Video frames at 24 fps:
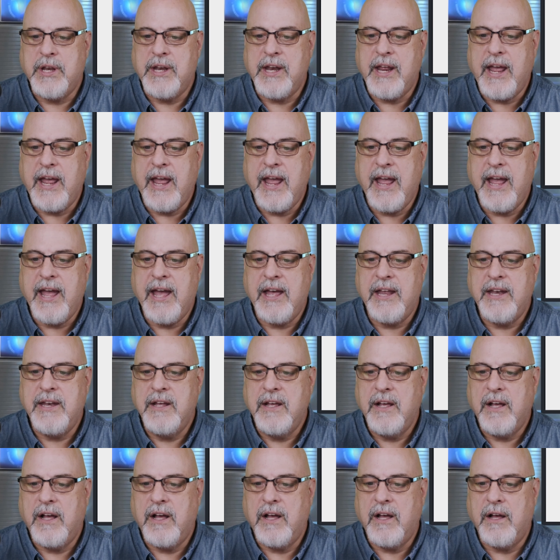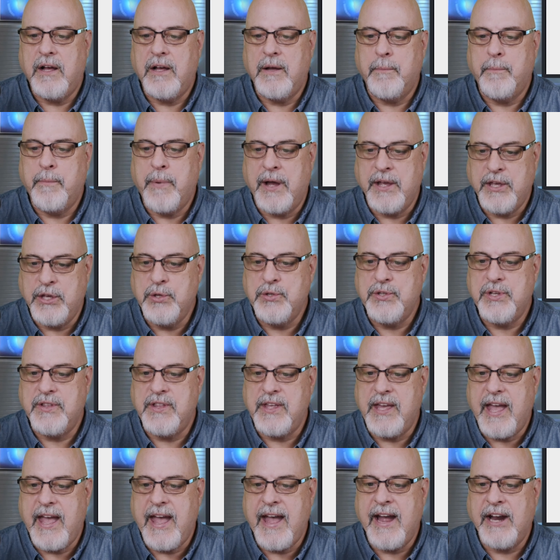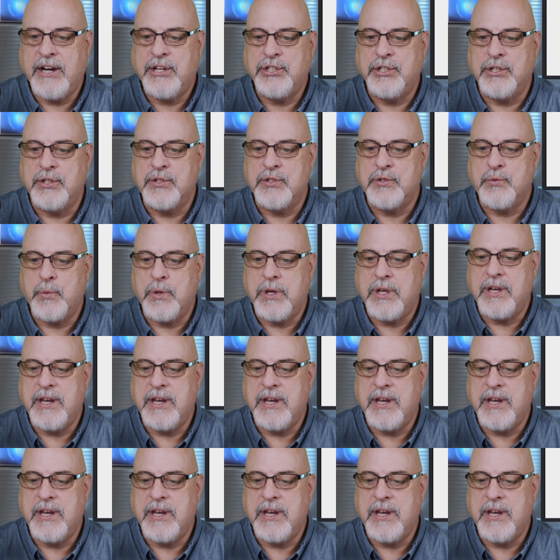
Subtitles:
can add, by using the actions, we